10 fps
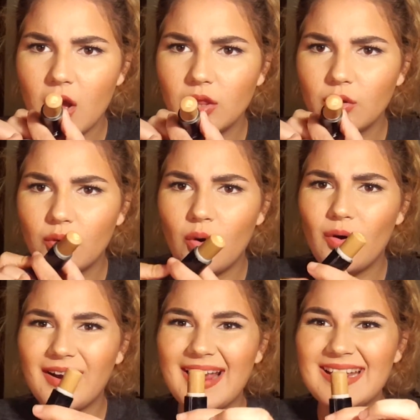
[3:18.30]
a low
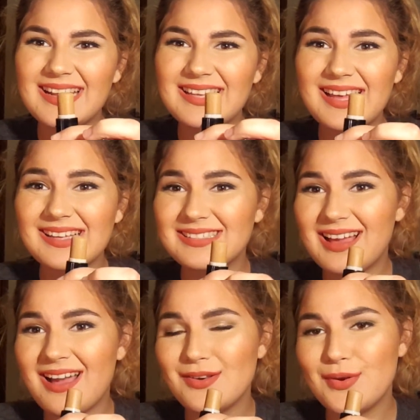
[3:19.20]
core, and yes,
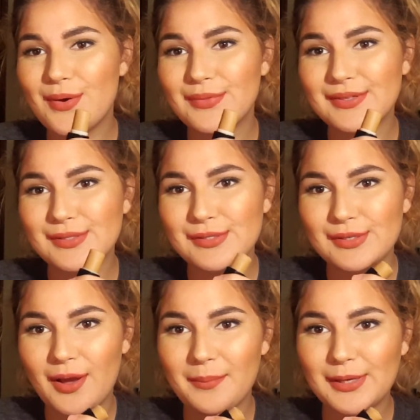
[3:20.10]
I know this is
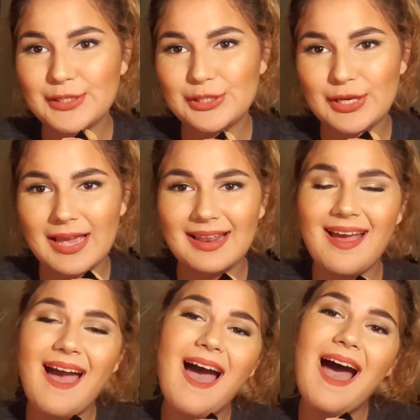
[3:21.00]
not my shade.
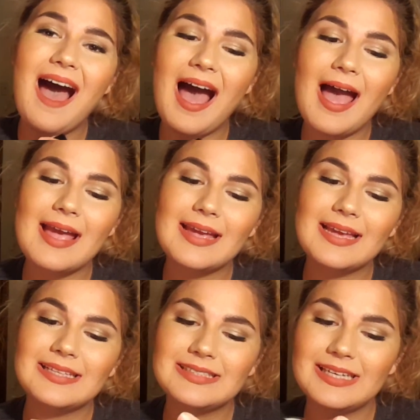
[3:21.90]
I
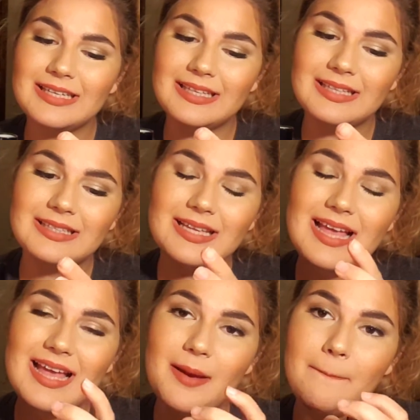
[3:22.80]

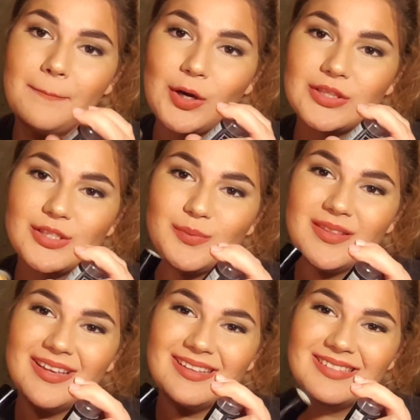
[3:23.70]
bought this with
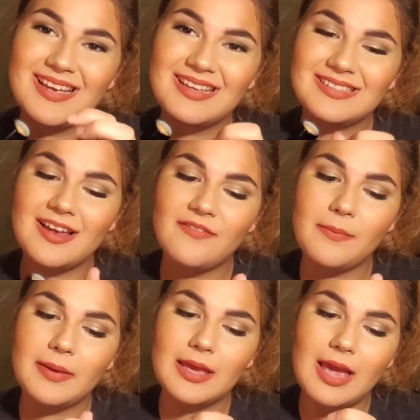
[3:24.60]
the intent of it
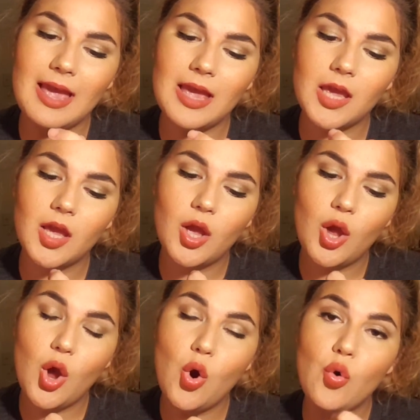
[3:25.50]
being a
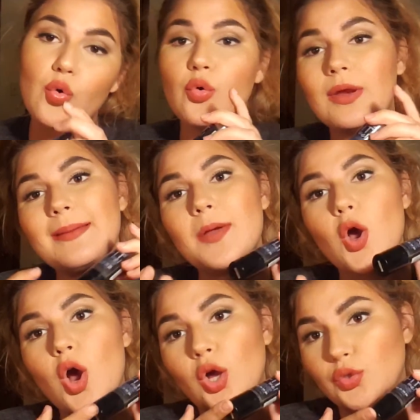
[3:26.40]
cream
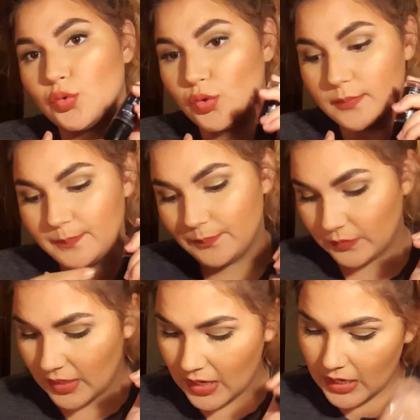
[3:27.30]
contour,
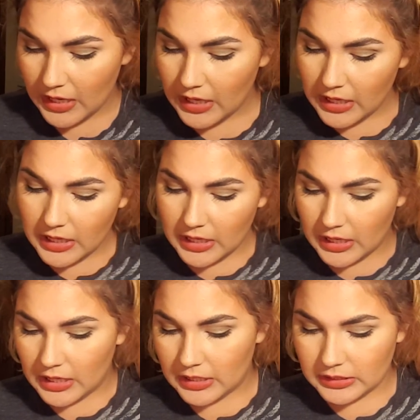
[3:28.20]

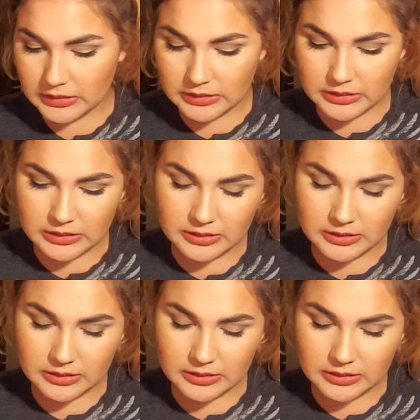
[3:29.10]
and